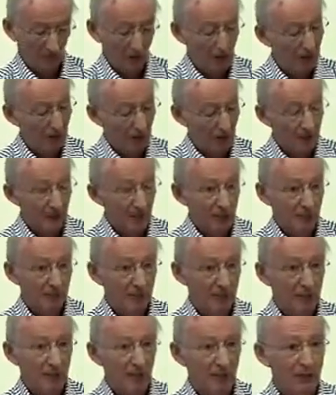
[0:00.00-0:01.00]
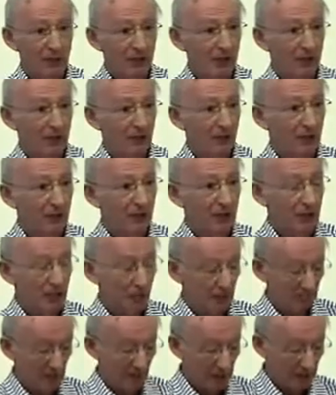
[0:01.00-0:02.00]
You don't need me to give you
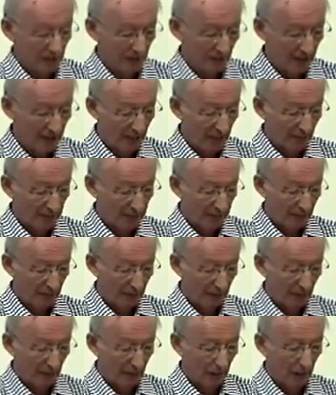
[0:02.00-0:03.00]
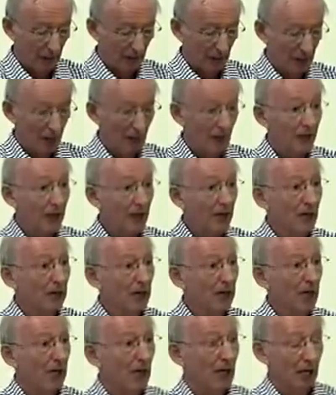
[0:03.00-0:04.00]
examples of that. Another
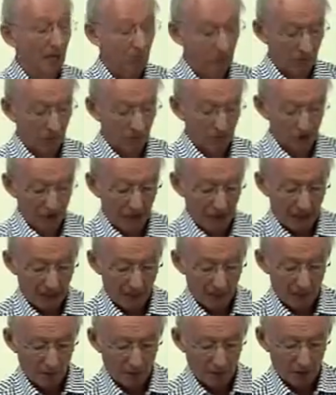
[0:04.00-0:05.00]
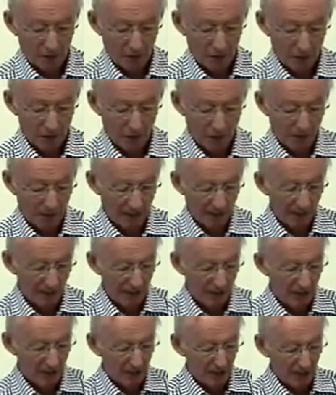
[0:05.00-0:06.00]
unfortunate aspect of human
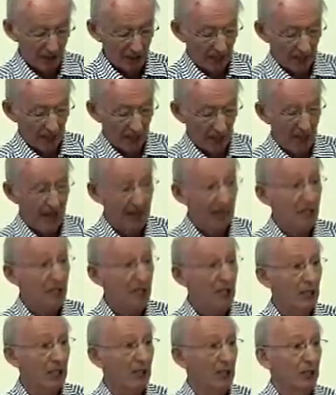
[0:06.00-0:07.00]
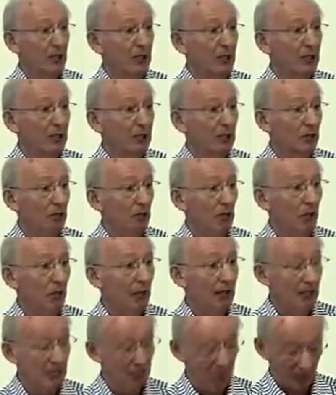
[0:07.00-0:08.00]
nature is that as our communities grow
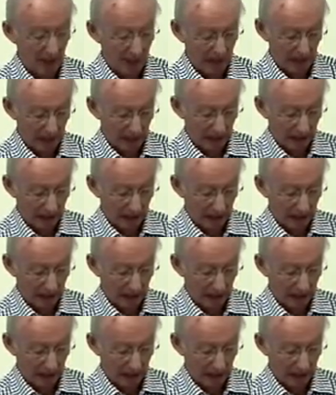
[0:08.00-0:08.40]
larger,